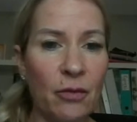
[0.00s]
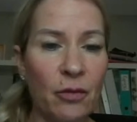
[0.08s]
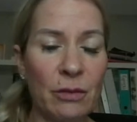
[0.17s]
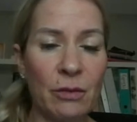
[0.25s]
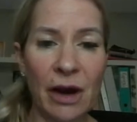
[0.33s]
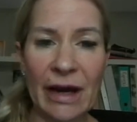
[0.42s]

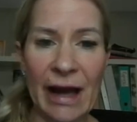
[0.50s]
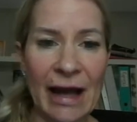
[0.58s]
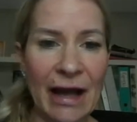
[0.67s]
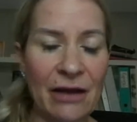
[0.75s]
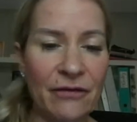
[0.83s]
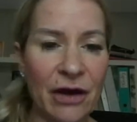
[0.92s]
We might
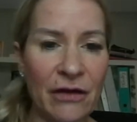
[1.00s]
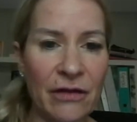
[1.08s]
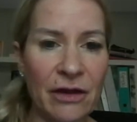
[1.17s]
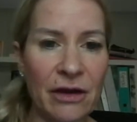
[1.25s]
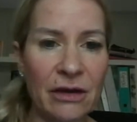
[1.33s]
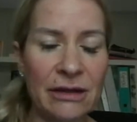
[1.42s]
have
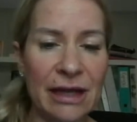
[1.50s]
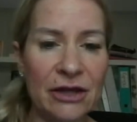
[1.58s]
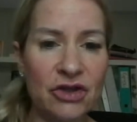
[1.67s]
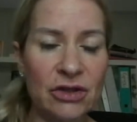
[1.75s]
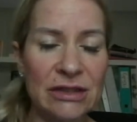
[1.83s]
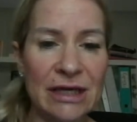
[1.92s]
other
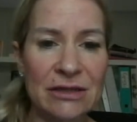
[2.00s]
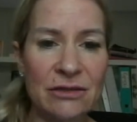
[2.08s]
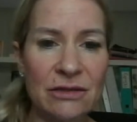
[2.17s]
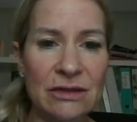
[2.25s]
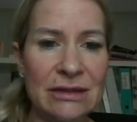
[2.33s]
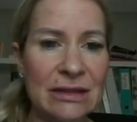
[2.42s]

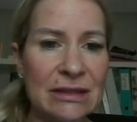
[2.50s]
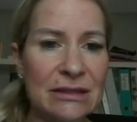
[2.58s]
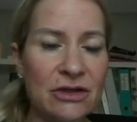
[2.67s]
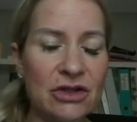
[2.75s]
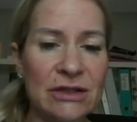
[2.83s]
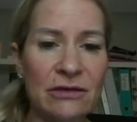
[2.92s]
gastrointestinal disease,
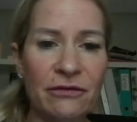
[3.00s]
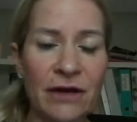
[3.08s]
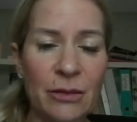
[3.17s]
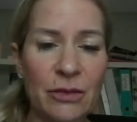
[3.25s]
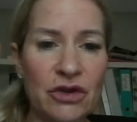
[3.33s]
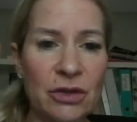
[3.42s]
such as
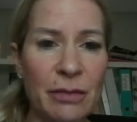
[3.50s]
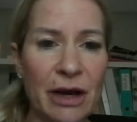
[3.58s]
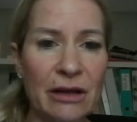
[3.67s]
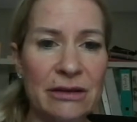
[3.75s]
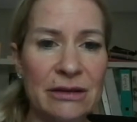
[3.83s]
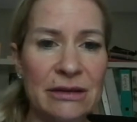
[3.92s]
inflammatory
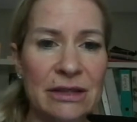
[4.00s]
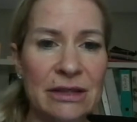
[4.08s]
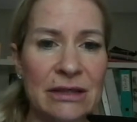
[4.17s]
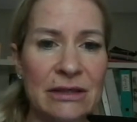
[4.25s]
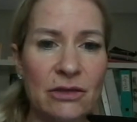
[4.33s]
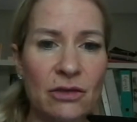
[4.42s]
bowel
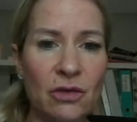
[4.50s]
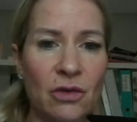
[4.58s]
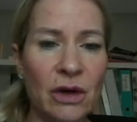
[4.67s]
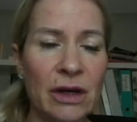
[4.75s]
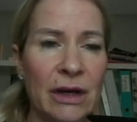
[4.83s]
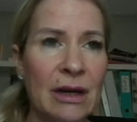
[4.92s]
disease
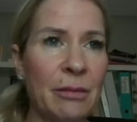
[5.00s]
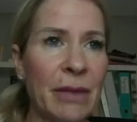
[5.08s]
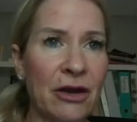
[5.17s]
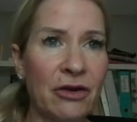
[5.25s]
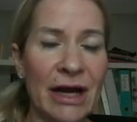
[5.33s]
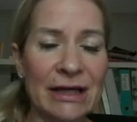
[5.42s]
or
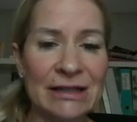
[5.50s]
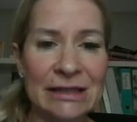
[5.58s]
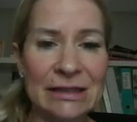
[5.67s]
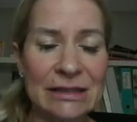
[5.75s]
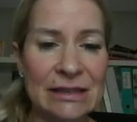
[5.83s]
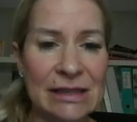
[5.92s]

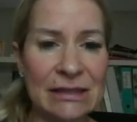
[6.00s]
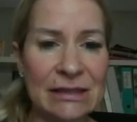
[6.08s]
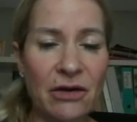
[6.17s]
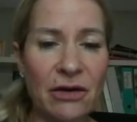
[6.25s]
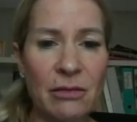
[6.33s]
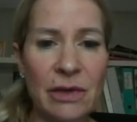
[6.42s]
pancreatic disease.
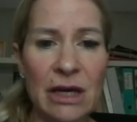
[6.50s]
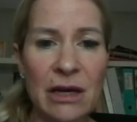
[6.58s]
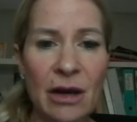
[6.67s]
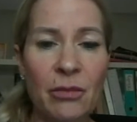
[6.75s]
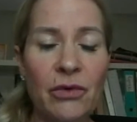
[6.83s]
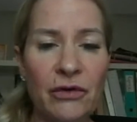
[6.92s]
There can be a
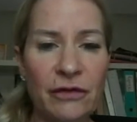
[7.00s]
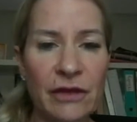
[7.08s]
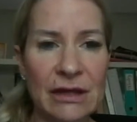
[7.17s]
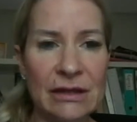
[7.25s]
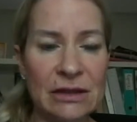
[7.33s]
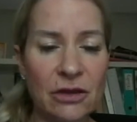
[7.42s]
number of
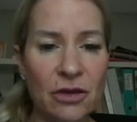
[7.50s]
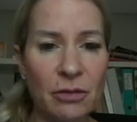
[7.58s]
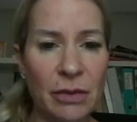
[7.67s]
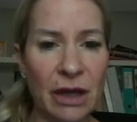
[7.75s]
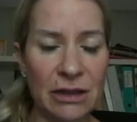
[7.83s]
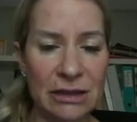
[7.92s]
things that
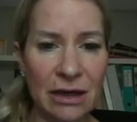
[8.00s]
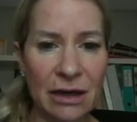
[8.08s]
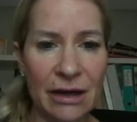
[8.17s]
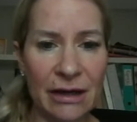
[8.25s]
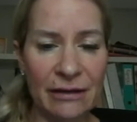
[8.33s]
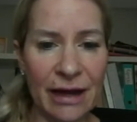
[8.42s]
could be
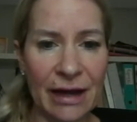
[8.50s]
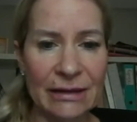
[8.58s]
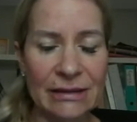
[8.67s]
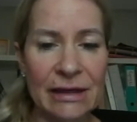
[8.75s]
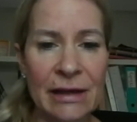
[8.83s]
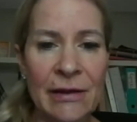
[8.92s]
underlying
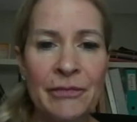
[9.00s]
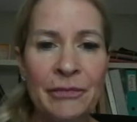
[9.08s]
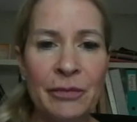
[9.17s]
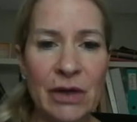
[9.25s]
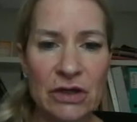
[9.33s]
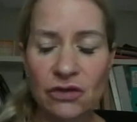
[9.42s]
that.
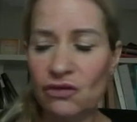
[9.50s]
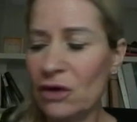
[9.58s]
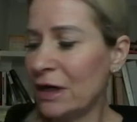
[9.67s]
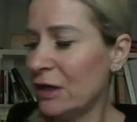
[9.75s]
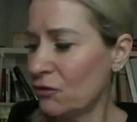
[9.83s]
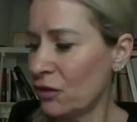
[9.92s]
But it's
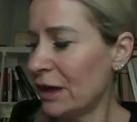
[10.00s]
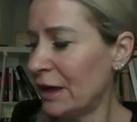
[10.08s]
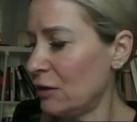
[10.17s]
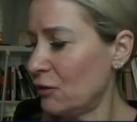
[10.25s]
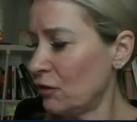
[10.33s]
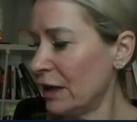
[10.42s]
really,
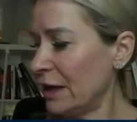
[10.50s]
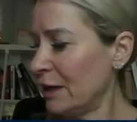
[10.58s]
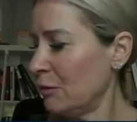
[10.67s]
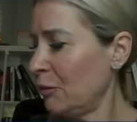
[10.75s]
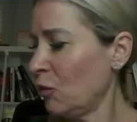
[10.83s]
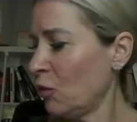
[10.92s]
really,
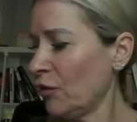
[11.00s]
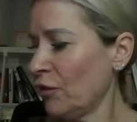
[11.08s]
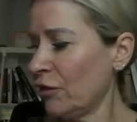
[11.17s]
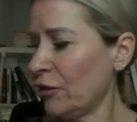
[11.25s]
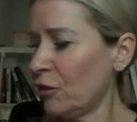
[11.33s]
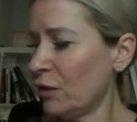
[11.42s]
really
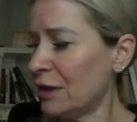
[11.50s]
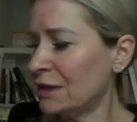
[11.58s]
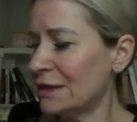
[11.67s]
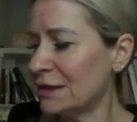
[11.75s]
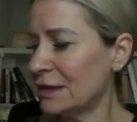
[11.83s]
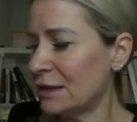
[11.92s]
important that we
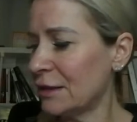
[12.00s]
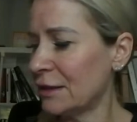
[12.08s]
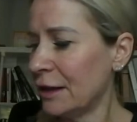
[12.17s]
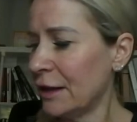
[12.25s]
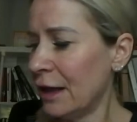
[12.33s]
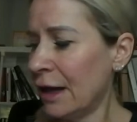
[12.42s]
consider